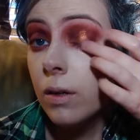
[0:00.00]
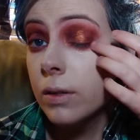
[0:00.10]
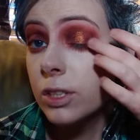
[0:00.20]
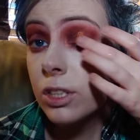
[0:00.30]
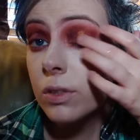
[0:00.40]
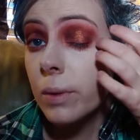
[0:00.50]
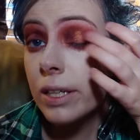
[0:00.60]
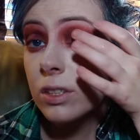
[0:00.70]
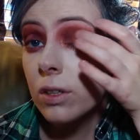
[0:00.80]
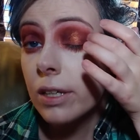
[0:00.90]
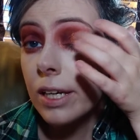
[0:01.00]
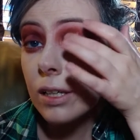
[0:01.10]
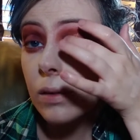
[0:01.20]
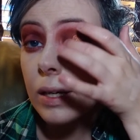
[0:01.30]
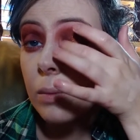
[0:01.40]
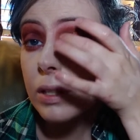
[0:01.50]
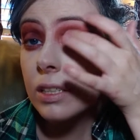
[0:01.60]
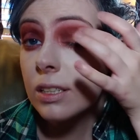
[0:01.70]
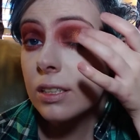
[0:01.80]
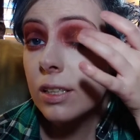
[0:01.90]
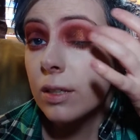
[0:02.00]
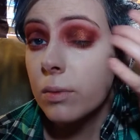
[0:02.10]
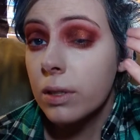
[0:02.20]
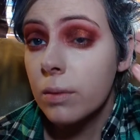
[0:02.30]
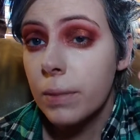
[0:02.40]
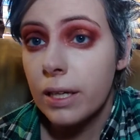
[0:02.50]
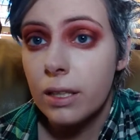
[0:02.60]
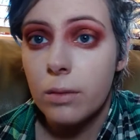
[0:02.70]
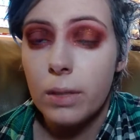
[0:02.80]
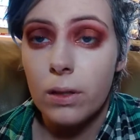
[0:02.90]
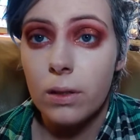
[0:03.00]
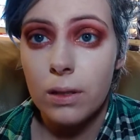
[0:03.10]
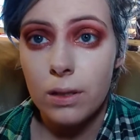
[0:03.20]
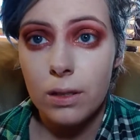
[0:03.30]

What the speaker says: Which is why it's called a halo eye, because it's like really bright in the middle.